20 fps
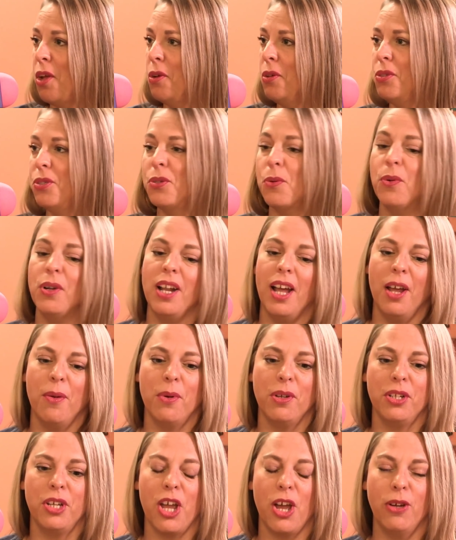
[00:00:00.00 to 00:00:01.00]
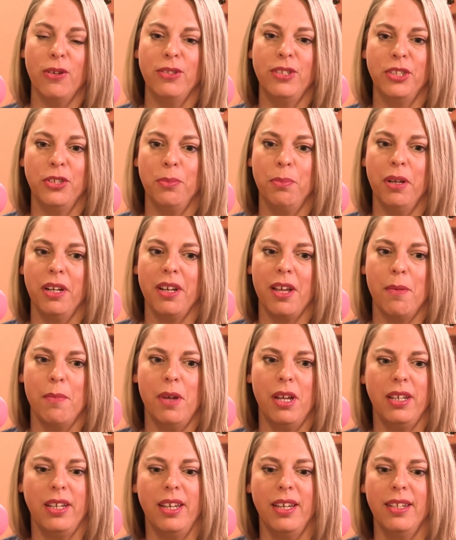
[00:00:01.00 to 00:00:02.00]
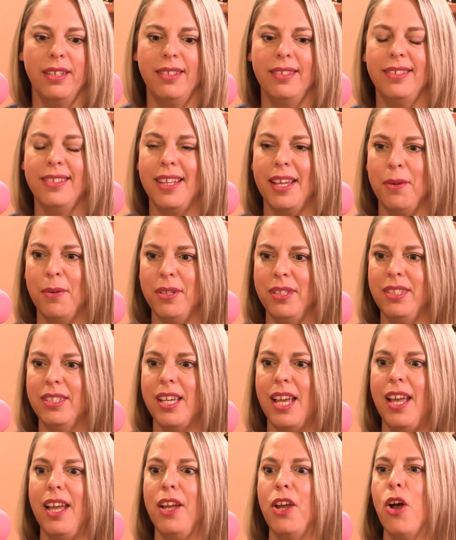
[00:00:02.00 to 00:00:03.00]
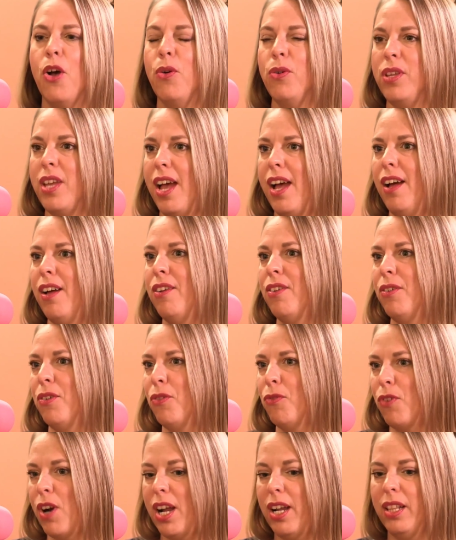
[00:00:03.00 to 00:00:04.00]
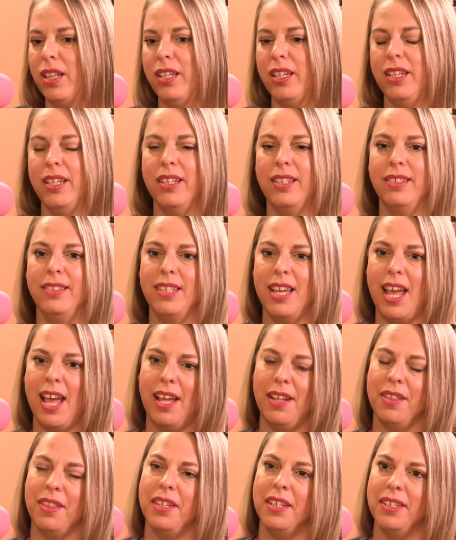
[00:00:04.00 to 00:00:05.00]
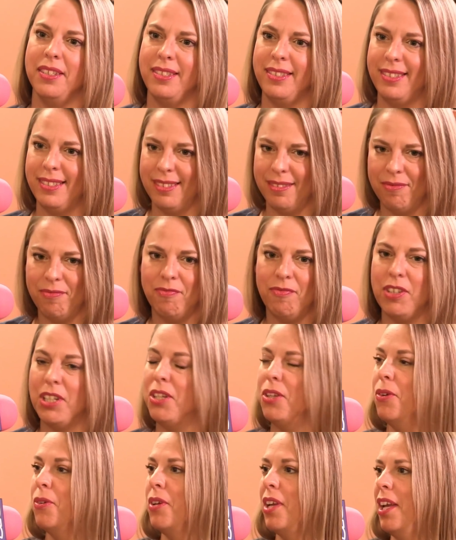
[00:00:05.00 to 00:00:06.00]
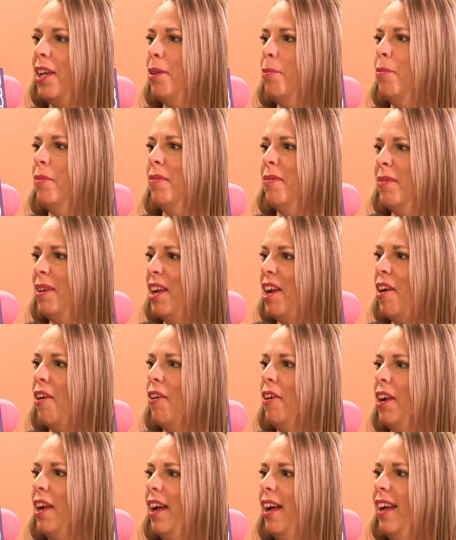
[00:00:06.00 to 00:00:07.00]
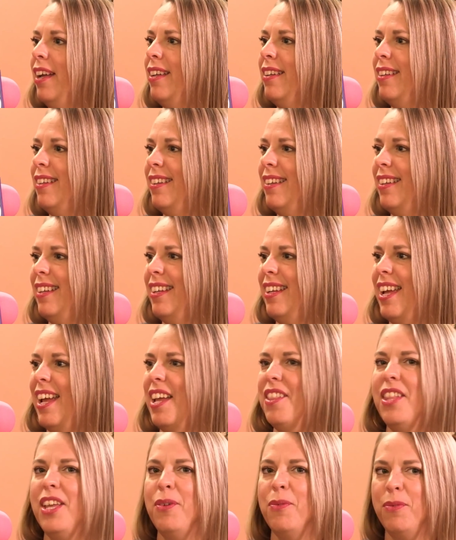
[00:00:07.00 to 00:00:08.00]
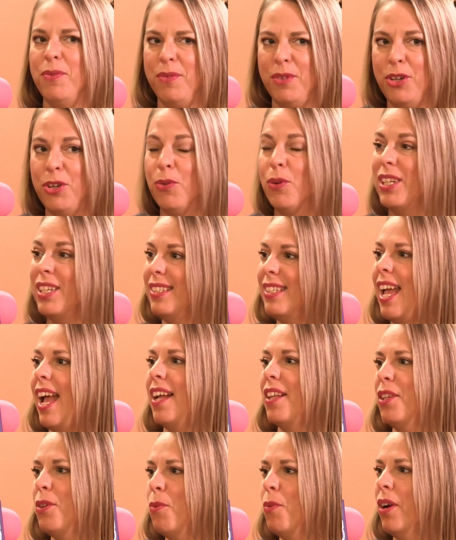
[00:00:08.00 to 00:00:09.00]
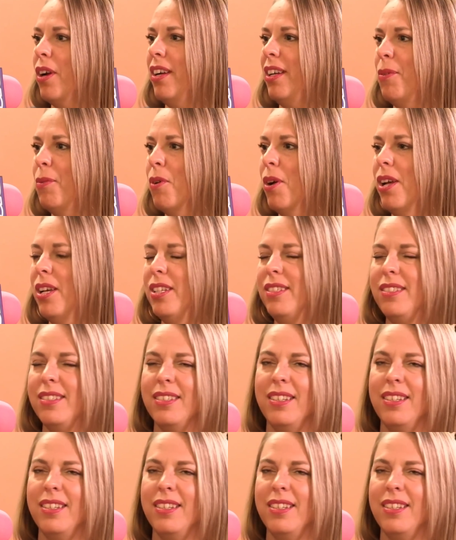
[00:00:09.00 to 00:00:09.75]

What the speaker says: So when I would go to pick up my kids, they would say, oh yeah, Riley is at this video game area. And they knew exactly where he was.